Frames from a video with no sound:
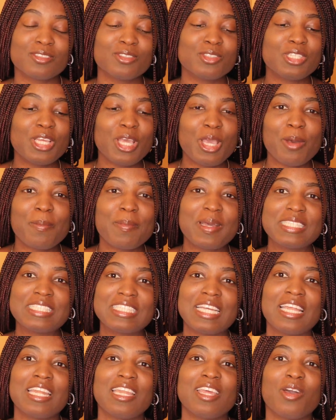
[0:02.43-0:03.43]
Today on my
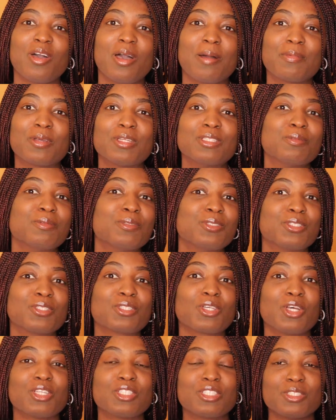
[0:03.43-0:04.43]
channel, I'm going to be
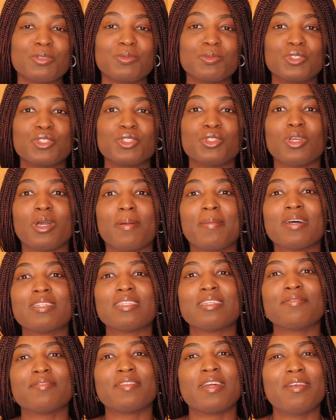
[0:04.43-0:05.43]
discussing with you
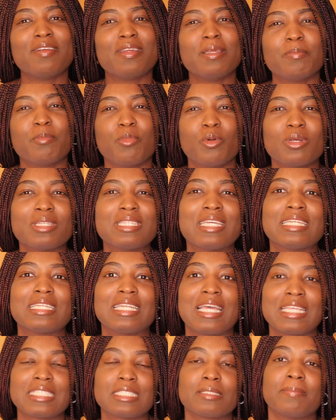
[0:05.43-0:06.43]
about a very
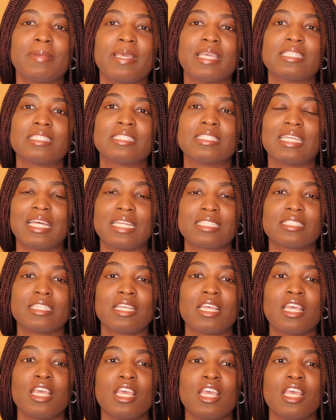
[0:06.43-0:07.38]
important aspect that